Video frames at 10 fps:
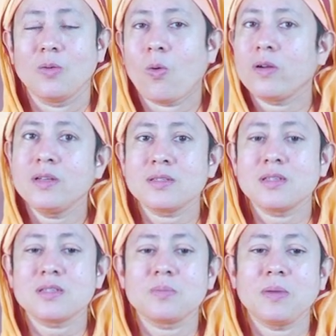What does
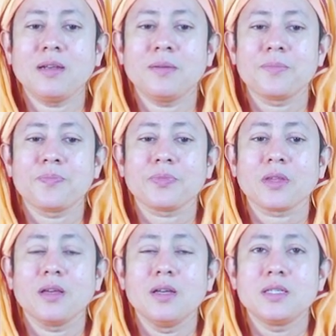this mean?
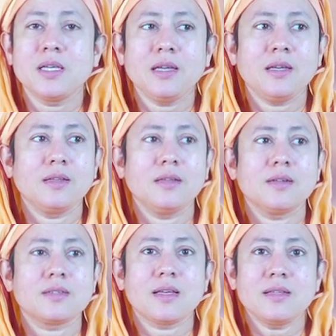See,
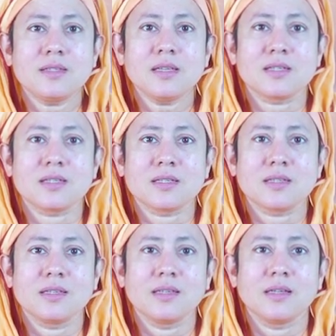the senses
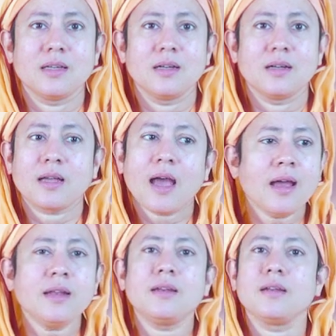
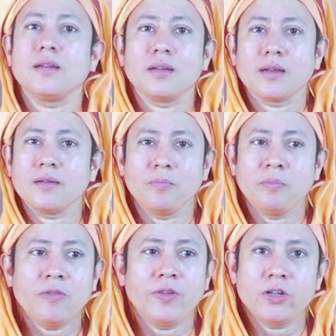can
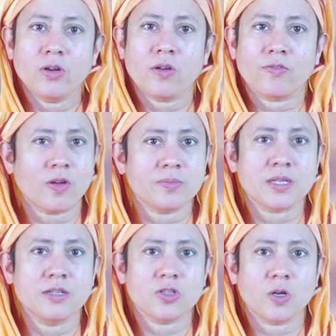be withdrawn from
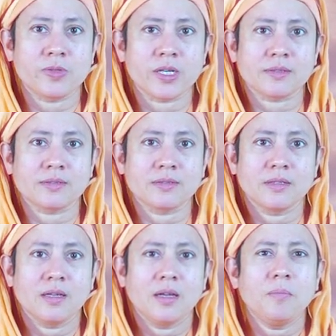sense objects,
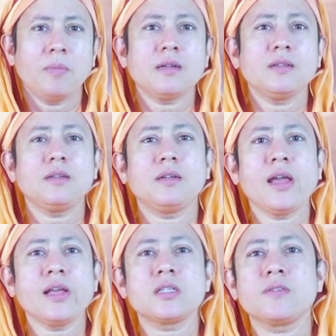but the
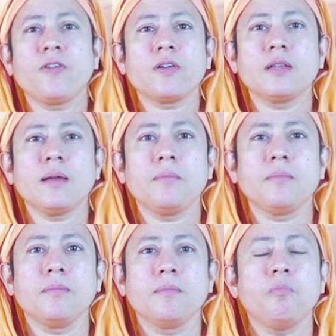taste for
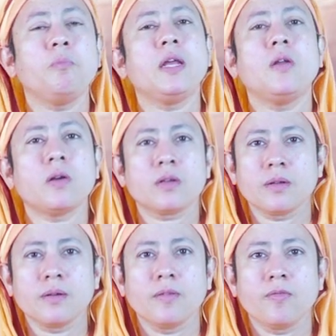them may not
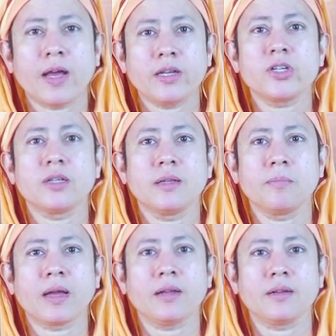vanish in the
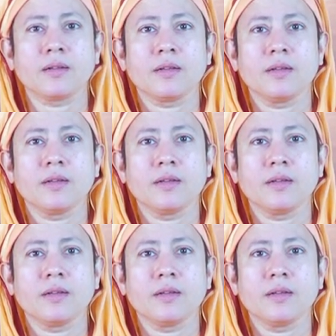mind.